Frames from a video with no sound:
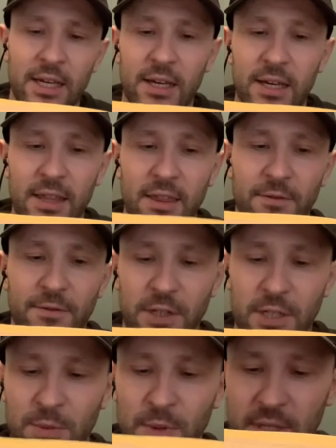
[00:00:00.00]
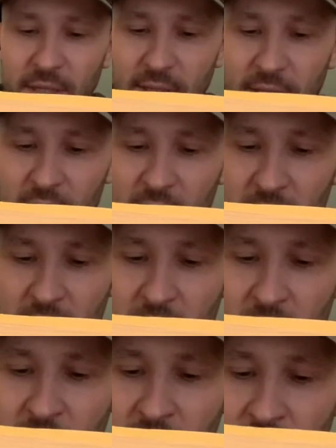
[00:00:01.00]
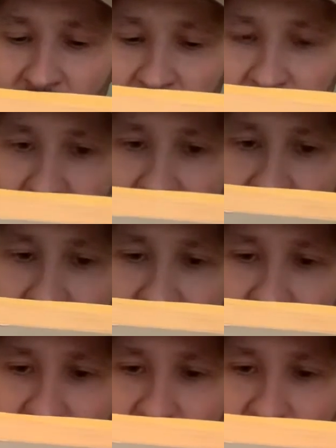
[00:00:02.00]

in the first one. It's he's